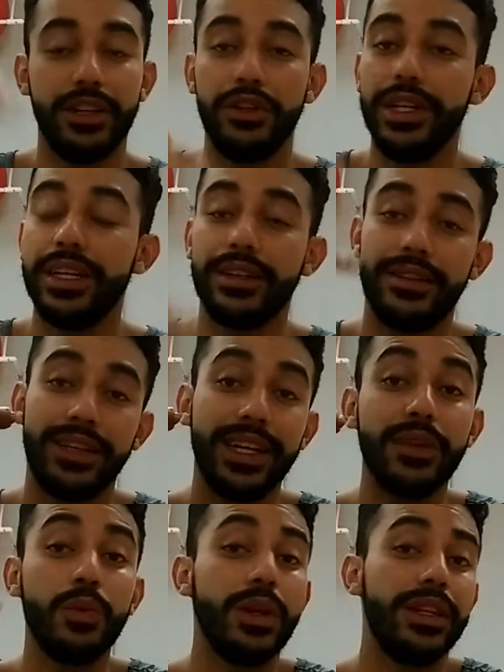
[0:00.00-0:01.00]
you need a
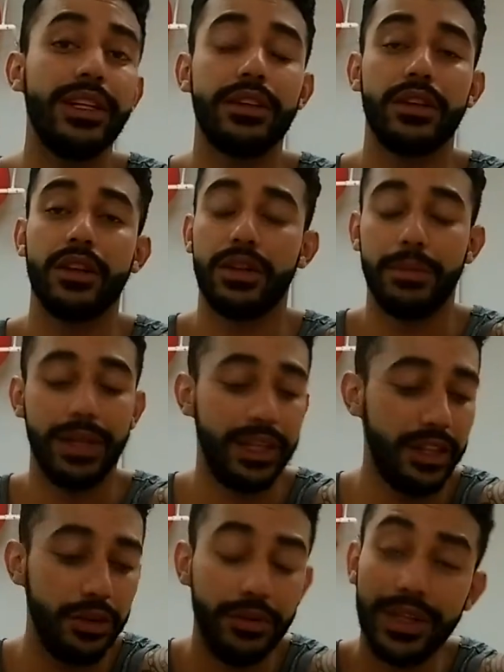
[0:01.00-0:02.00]
10 willingness to learn, meaning
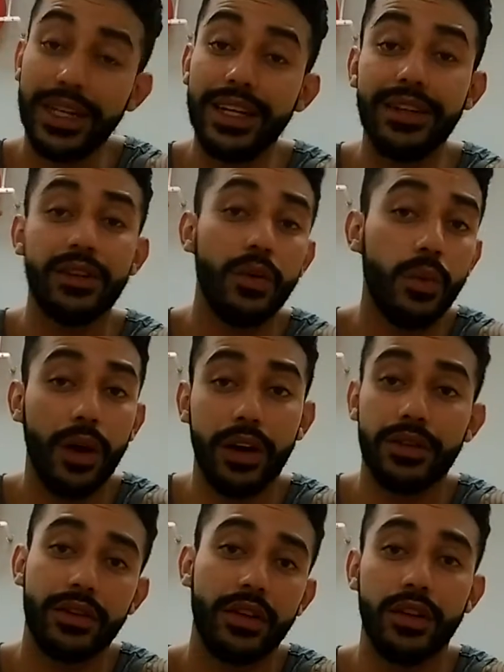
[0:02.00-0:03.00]
you need to
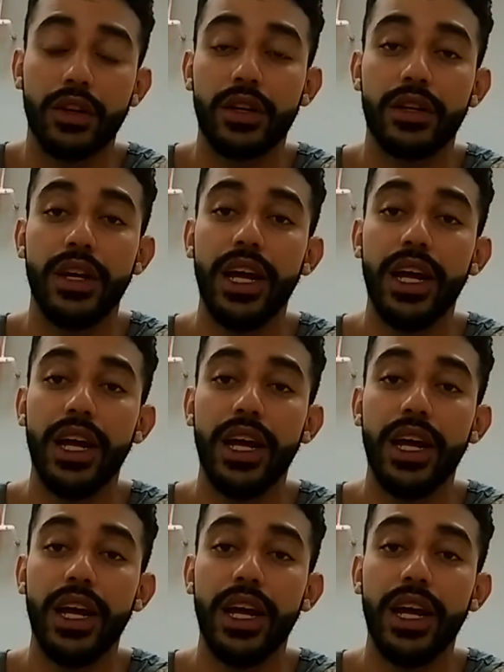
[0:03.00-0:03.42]
want to learn.